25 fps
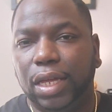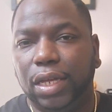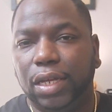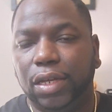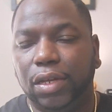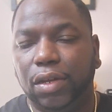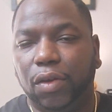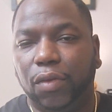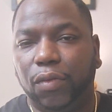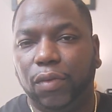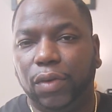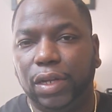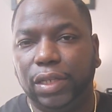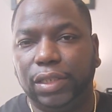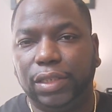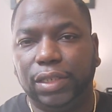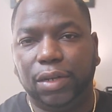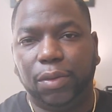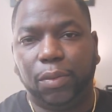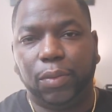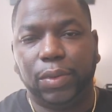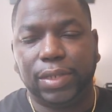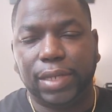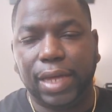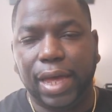religion
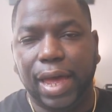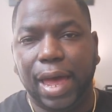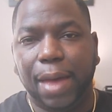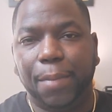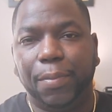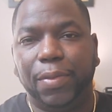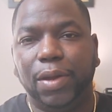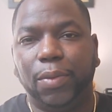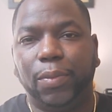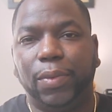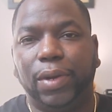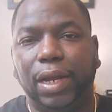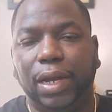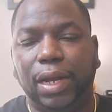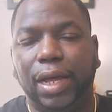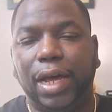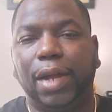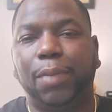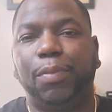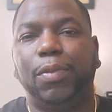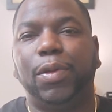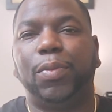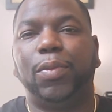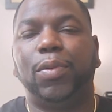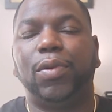and what's happening with a lot
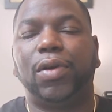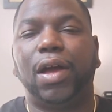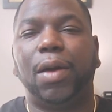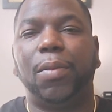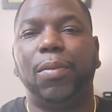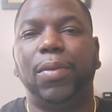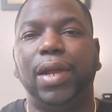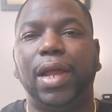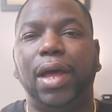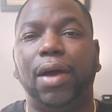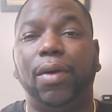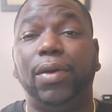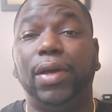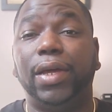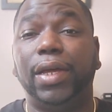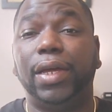of people coming out.